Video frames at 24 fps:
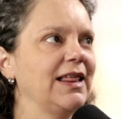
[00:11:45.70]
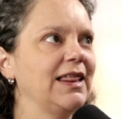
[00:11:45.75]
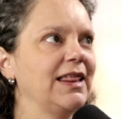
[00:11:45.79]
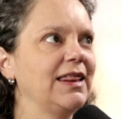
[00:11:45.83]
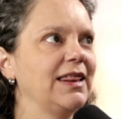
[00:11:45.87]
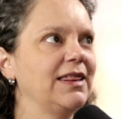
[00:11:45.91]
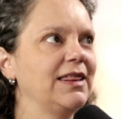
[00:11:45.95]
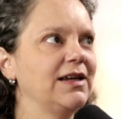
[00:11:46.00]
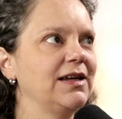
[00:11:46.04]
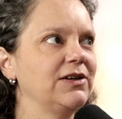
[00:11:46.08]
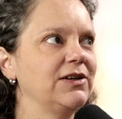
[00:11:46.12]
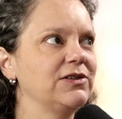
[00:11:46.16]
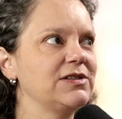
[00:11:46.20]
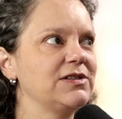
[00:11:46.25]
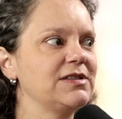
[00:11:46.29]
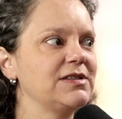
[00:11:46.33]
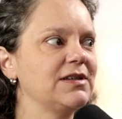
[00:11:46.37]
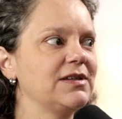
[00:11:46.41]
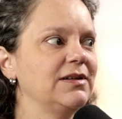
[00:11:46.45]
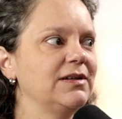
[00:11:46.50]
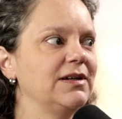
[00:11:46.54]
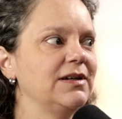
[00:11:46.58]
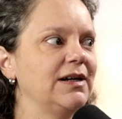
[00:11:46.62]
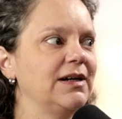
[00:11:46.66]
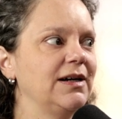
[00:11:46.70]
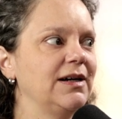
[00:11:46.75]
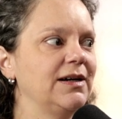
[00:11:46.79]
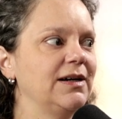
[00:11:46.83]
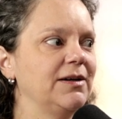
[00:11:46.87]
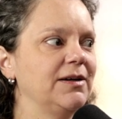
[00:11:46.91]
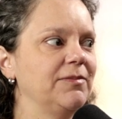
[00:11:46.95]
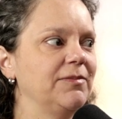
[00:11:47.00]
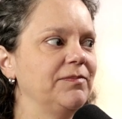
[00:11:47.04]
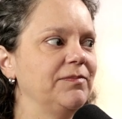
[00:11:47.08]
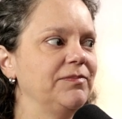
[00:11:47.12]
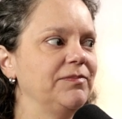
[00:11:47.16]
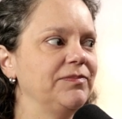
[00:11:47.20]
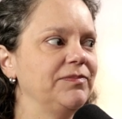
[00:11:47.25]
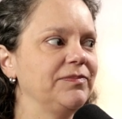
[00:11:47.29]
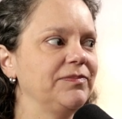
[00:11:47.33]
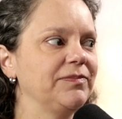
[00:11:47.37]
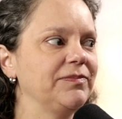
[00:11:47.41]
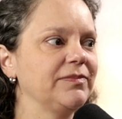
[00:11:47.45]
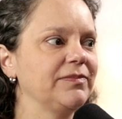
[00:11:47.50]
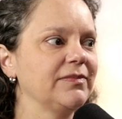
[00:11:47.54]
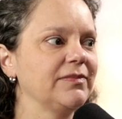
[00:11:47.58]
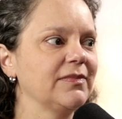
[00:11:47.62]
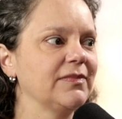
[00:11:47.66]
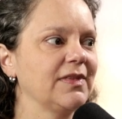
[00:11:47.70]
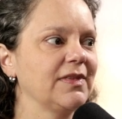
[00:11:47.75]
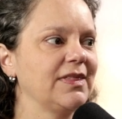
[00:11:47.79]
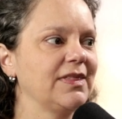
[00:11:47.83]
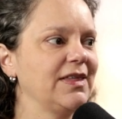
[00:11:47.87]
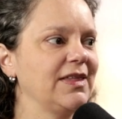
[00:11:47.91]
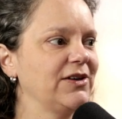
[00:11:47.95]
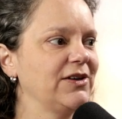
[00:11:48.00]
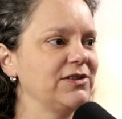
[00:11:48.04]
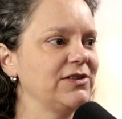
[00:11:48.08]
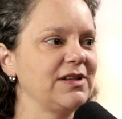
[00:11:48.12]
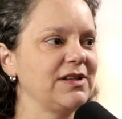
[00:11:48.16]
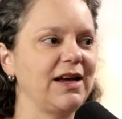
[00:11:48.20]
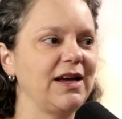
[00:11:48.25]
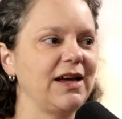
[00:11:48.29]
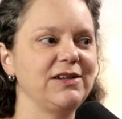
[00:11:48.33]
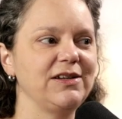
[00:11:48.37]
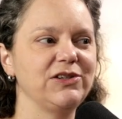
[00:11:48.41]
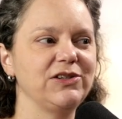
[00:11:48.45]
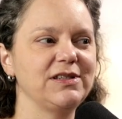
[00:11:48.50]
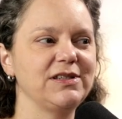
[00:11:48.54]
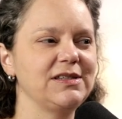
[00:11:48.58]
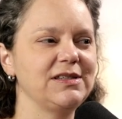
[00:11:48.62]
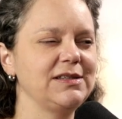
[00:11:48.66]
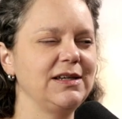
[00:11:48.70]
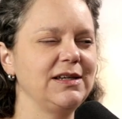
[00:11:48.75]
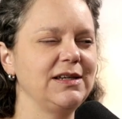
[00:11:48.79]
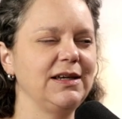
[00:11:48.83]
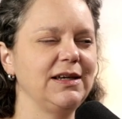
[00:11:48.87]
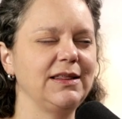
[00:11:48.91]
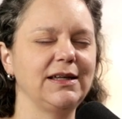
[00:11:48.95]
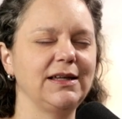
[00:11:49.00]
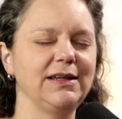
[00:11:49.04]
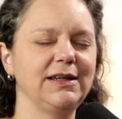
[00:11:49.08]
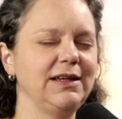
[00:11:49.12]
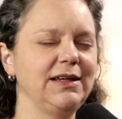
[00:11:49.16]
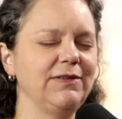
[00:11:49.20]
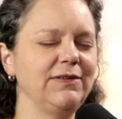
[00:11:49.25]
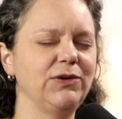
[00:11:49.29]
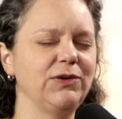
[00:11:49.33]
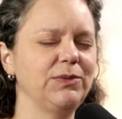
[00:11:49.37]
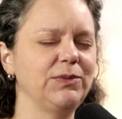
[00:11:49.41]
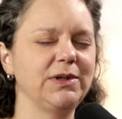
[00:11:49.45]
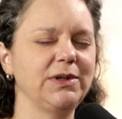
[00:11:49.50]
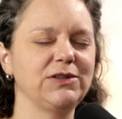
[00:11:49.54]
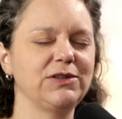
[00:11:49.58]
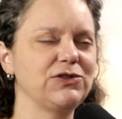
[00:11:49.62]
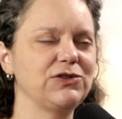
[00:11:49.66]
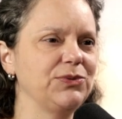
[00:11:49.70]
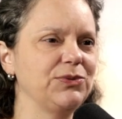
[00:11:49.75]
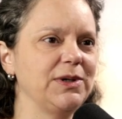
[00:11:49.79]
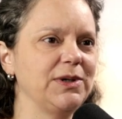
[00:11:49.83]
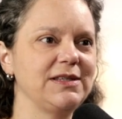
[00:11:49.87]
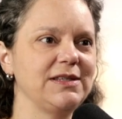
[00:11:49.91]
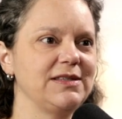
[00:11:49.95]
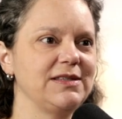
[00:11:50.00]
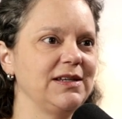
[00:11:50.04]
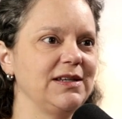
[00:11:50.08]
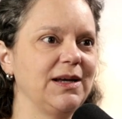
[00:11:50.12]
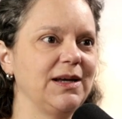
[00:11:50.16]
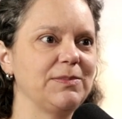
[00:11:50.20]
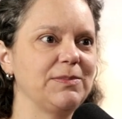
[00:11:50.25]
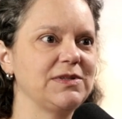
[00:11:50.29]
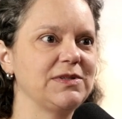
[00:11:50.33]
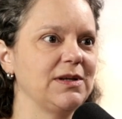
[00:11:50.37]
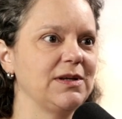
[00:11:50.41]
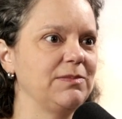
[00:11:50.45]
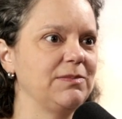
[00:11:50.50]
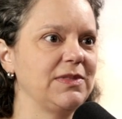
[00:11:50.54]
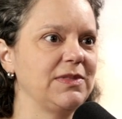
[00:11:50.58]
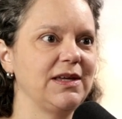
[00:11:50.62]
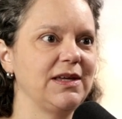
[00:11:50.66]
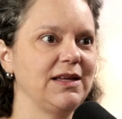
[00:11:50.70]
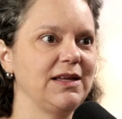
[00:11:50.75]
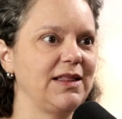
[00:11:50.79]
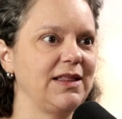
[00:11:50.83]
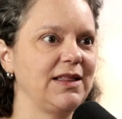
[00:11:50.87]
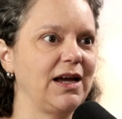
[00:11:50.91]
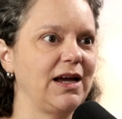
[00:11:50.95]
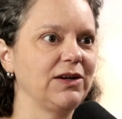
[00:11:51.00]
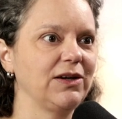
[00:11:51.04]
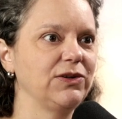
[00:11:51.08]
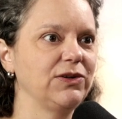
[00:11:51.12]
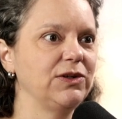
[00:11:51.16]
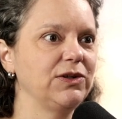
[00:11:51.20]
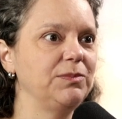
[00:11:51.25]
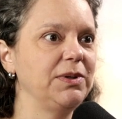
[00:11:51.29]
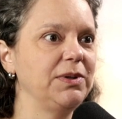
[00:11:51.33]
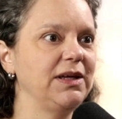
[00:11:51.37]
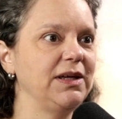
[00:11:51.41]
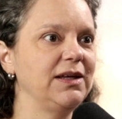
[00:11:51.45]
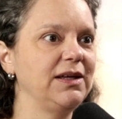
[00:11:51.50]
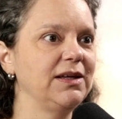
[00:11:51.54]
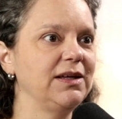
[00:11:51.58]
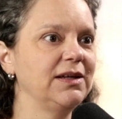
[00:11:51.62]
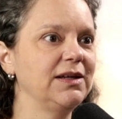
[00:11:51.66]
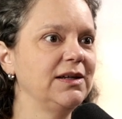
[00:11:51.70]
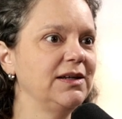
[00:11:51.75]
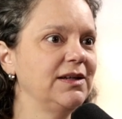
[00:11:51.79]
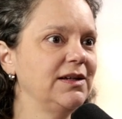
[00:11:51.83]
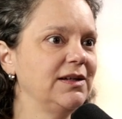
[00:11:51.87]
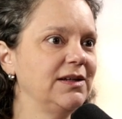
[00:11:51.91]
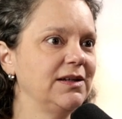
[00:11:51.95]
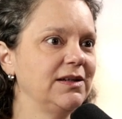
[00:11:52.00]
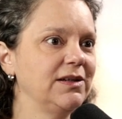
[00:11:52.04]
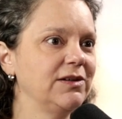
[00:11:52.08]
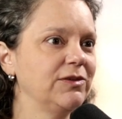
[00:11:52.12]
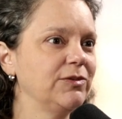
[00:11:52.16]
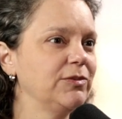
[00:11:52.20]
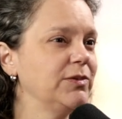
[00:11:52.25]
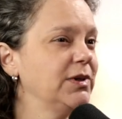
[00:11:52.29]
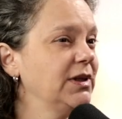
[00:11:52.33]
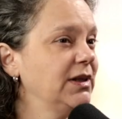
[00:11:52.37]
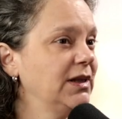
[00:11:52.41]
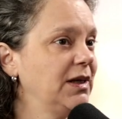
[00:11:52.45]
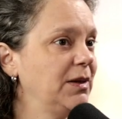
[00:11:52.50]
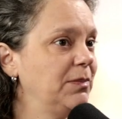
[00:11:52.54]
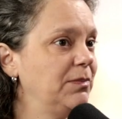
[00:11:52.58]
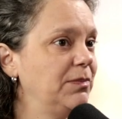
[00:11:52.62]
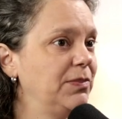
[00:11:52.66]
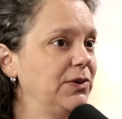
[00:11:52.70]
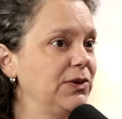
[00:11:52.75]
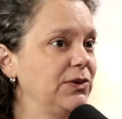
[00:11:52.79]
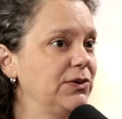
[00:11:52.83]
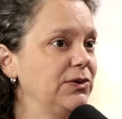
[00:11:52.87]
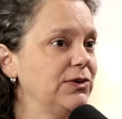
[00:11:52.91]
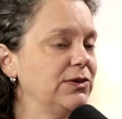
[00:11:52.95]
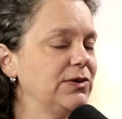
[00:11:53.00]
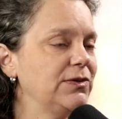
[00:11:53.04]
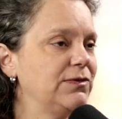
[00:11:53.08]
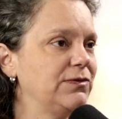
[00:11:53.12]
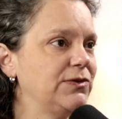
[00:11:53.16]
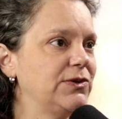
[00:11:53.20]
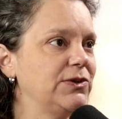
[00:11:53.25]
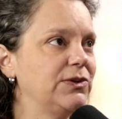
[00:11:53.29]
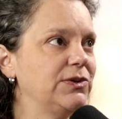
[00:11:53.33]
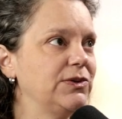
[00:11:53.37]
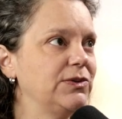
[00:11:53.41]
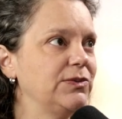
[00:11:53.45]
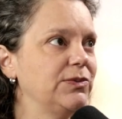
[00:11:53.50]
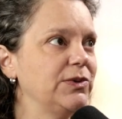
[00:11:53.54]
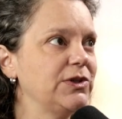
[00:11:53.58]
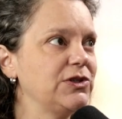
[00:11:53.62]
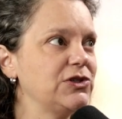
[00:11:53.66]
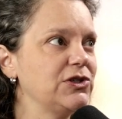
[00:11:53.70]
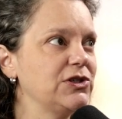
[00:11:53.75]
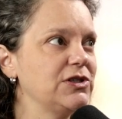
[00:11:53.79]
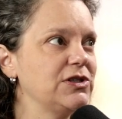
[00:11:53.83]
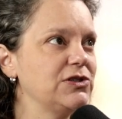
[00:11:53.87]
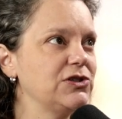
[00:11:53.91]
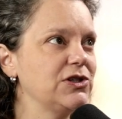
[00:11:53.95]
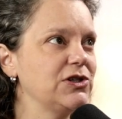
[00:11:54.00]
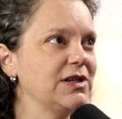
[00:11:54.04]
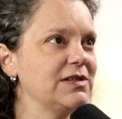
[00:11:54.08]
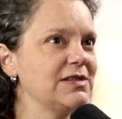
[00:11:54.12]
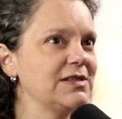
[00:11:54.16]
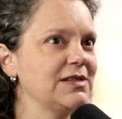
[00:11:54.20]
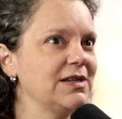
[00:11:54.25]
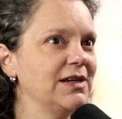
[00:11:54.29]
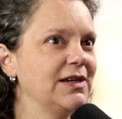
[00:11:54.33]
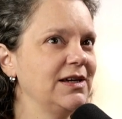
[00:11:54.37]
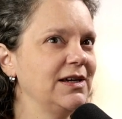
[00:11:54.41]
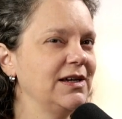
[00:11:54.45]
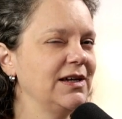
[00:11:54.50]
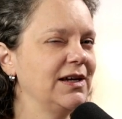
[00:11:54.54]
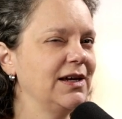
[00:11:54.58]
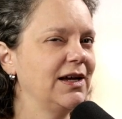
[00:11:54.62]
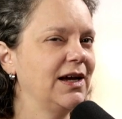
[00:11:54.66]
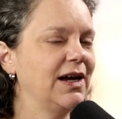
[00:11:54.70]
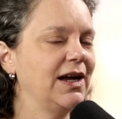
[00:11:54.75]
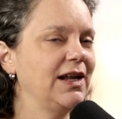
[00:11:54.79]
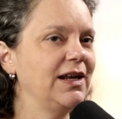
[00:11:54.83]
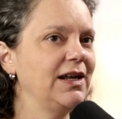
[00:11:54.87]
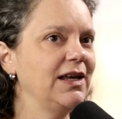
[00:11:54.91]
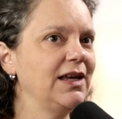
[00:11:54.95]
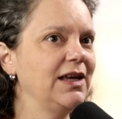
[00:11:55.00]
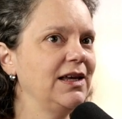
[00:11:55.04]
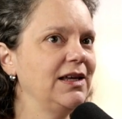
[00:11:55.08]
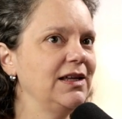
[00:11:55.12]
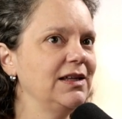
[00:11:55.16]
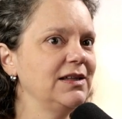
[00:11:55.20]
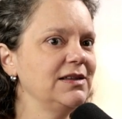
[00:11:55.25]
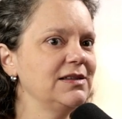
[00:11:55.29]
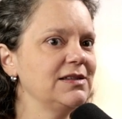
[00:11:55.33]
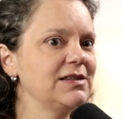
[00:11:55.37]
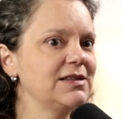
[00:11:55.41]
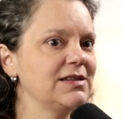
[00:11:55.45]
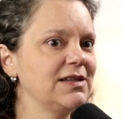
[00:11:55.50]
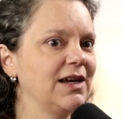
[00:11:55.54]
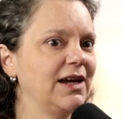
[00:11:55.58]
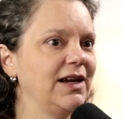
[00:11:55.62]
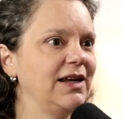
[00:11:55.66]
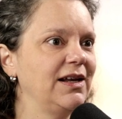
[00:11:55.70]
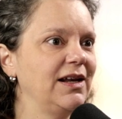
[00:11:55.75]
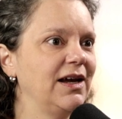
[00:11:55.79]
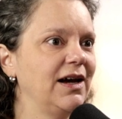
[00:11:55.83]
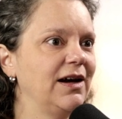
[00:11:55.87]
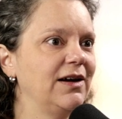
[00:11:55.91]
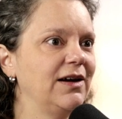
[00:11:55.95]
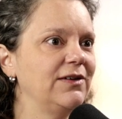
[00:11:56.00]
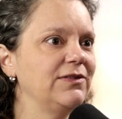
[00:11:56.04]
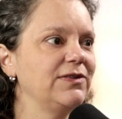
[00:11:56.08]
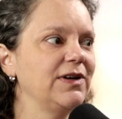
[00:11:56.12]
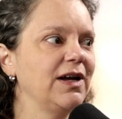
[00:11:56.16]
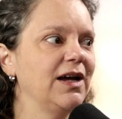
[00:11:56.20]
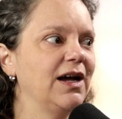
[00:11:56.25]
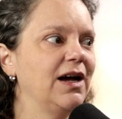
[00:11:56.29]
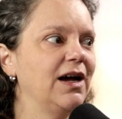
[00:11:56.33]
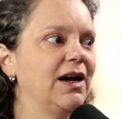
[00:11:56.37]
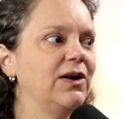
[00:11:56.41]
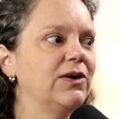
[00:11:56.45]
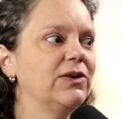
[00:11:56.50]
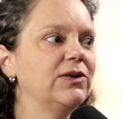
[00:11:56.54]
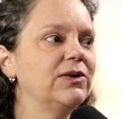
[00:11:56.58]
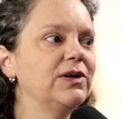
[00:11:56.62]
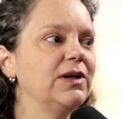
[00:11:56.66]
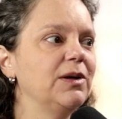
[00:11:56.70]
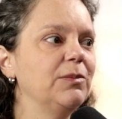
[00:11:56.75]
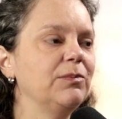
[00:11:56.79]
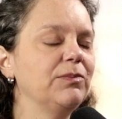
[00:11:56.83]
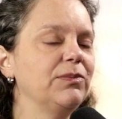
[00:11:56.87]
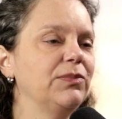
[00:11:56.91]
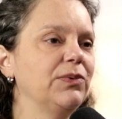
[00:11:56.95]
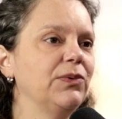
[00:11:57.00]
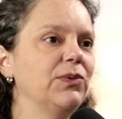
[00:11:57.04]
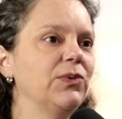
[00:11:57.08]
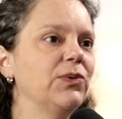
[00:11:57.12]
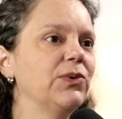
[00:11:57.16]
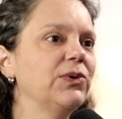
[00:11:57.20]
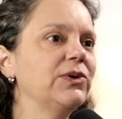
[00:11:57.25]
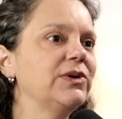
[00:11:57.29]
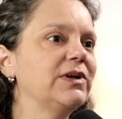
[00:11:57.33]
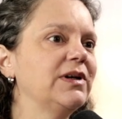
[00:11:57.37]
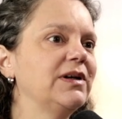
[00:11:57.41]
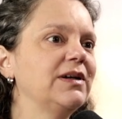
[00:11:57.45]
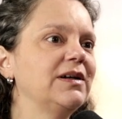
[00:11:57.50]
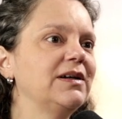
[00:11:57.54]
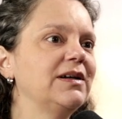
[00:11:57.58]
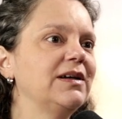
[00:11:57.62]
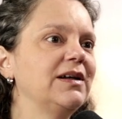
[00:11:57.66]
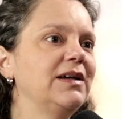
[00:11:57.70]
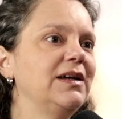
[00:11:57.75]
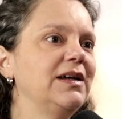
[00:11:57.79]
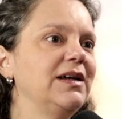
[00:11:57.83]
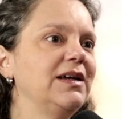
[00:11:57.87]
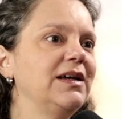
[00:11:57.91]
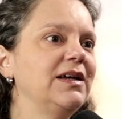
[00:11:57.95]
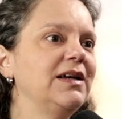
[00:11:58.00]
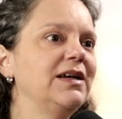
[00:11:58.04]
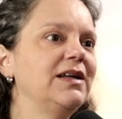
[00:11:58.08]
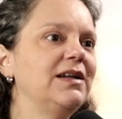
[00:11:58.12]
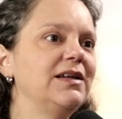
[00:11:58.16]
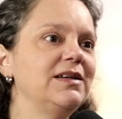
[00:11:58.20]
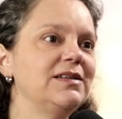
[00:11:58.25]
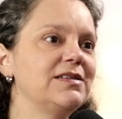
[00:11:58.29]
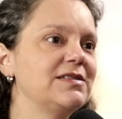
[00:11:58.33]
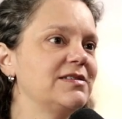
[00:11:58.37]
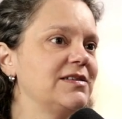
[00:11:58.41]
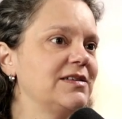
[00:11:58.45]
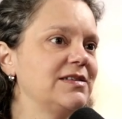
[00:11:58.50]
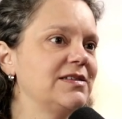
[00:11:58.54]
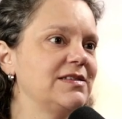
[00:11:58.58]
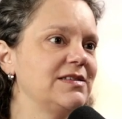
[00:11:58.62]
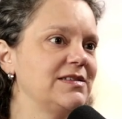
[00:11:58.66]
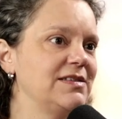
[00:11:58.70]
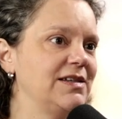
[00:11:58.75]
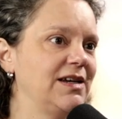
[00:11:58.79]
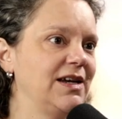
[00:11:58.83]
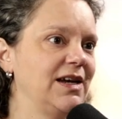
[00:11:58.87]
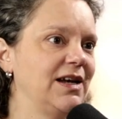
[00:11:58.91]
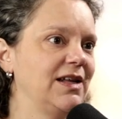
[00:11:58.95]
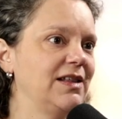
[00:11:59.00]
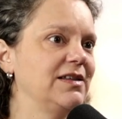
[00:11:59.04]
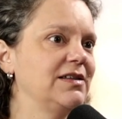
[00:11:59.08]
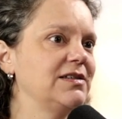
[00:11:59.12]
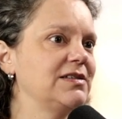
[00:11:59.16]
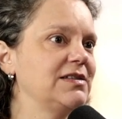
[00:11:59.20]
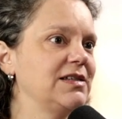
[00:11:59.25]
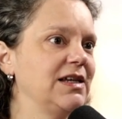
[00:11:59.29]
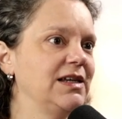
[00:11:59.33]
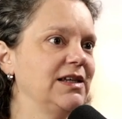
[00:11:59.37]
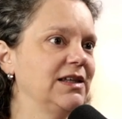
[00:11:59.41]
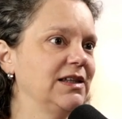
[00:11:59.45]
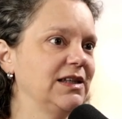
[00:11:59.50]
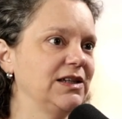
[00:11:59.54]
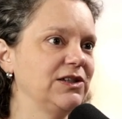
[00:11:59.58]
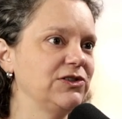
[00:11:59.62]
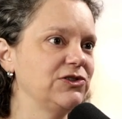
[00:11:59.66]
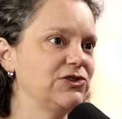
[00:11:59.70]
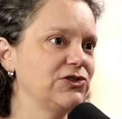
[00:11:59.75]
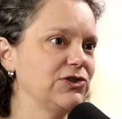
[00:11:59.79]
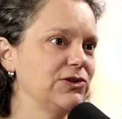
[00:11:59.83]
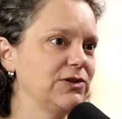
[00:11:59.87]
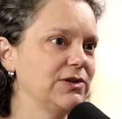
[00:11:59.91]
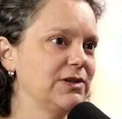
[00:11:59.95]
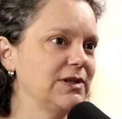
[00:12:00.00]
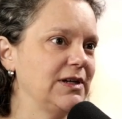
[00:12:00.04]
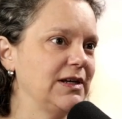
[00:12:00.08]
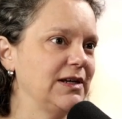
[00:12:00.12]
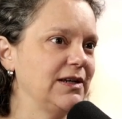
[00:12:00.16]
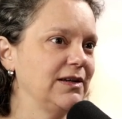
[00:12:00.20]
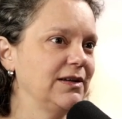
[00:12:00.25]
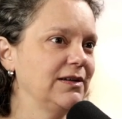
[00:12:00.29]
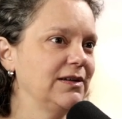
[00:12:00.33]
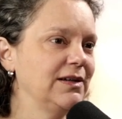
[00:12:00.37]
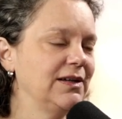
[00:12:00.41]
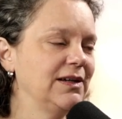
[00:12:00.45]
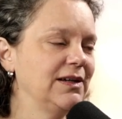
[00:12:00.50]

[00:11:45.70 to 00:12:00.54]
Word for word: There's um, that I just see the evil one twisting up something that could be really beautiful, which is just an insight of how important it is to stay on this healing journey